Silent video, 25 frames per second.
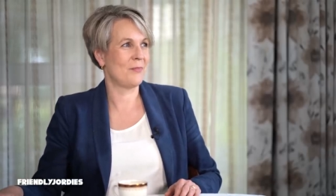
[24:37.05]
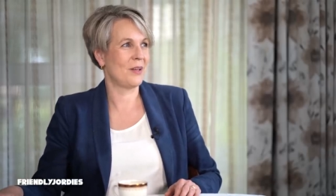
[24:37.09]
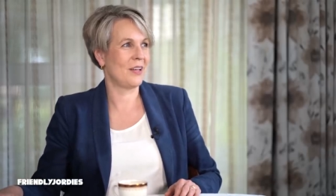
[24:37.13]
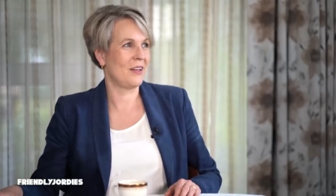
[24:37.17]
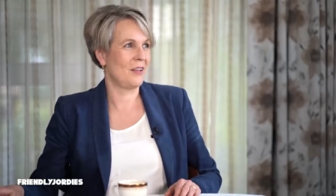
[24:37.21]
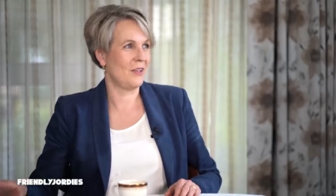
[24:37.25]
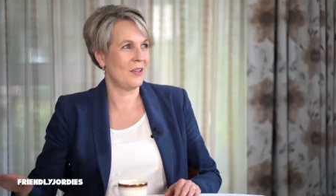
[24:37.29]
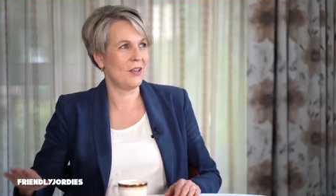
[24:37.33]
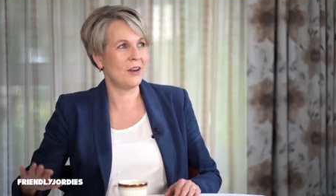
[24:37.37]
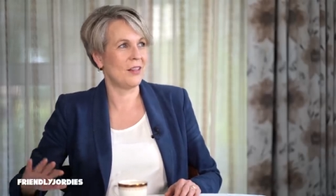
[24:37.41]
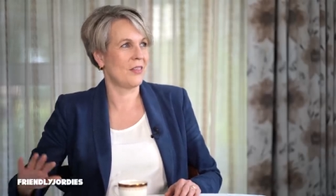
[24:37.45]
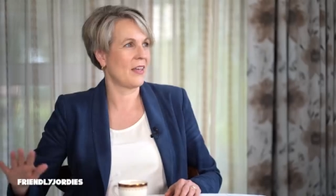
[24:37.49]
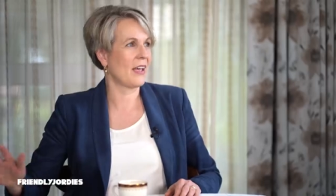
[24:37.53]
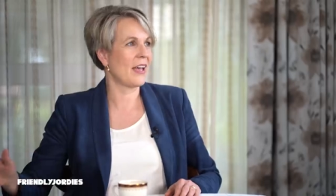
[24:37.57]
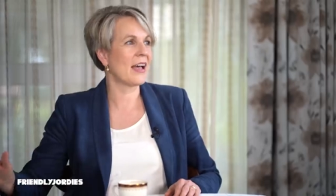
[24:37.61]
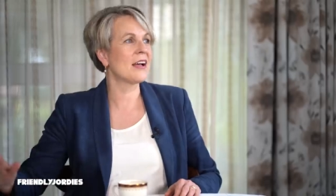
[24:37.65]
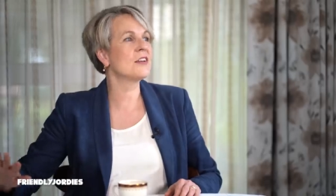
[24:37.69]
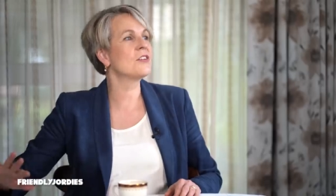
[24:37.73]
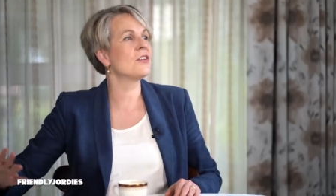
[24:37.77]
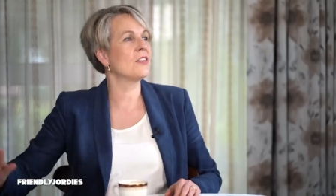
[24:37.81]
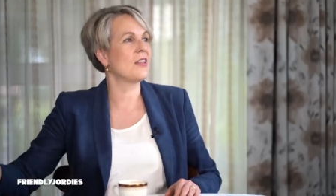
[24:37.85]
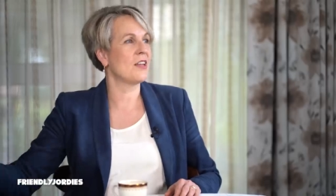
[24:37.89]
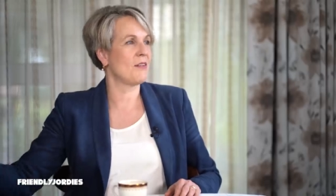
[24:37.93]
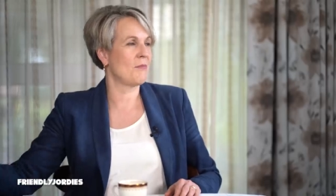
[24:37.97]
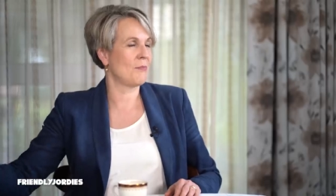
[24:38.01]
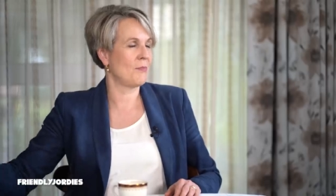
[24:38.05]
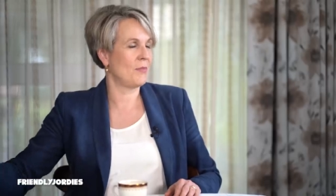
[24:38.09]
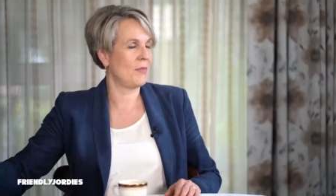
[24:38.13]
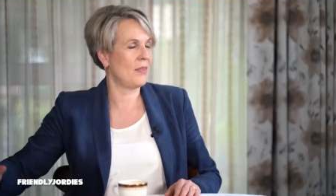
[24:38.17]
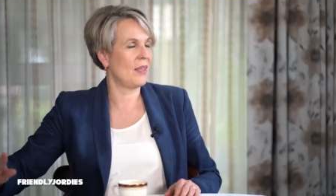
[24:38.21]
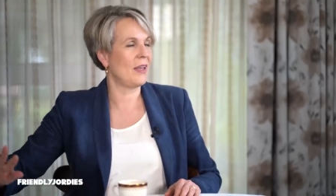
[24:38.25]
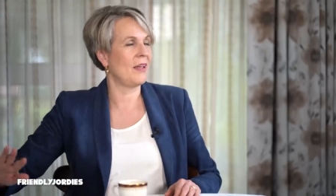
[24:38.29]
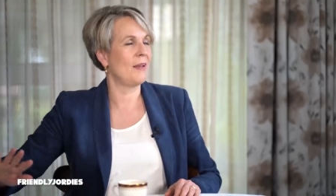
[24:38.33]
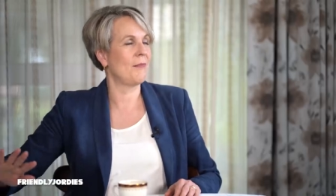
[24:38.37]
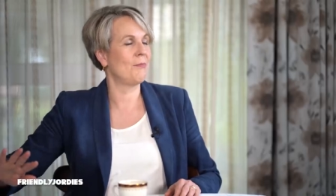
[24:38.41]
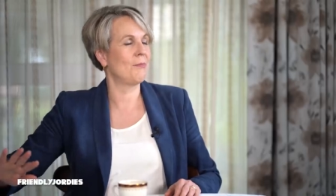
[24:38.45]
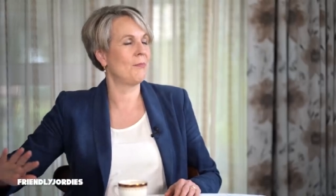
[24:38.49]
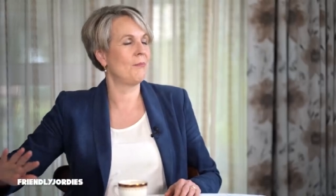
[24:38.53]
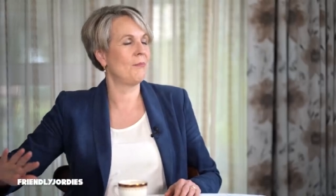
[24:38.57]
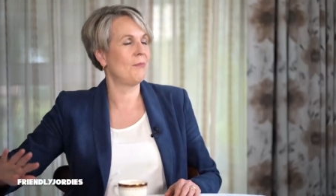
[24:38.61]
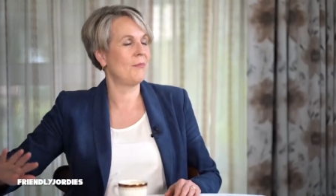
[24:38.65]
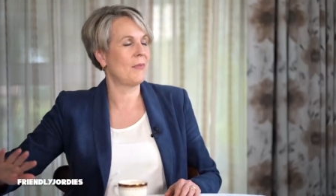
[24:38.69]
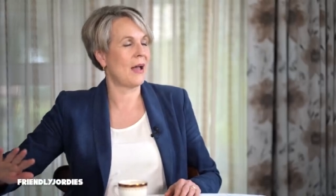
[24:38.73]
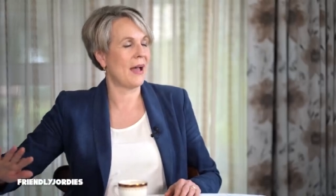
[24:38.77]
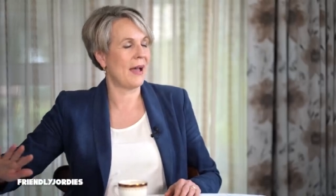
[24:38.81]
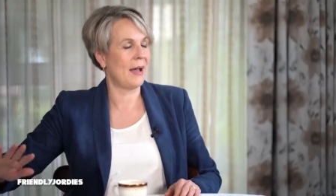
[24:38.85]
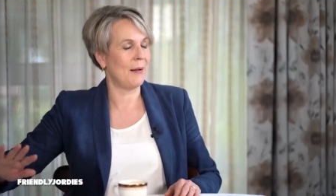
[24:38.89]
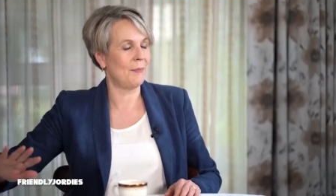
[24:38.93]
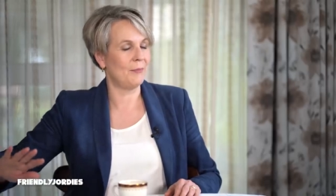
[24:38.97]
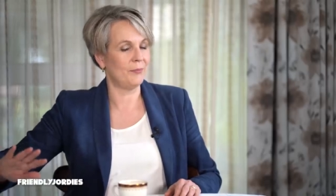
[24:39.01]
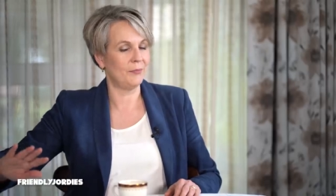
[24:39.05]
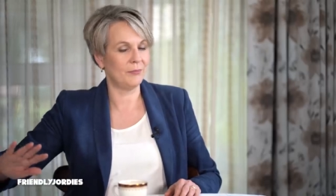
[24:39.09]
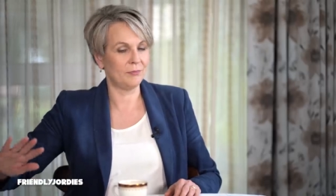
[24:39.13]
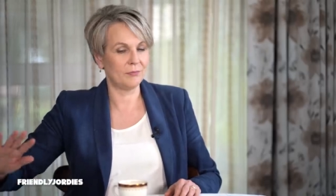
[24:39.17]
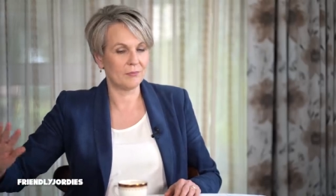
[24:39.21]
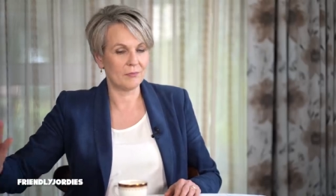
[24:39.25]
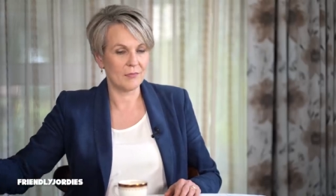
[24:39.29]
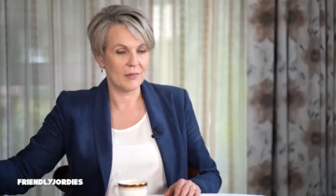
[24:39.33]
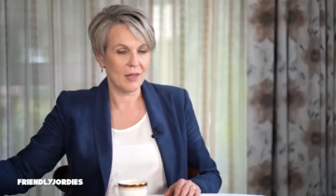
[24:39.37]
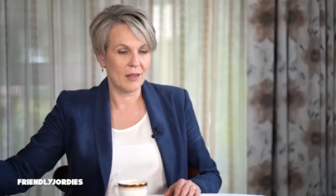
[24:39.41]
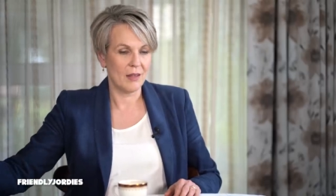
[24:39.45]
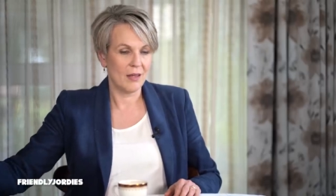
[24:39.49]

you know, they can't do their, their um,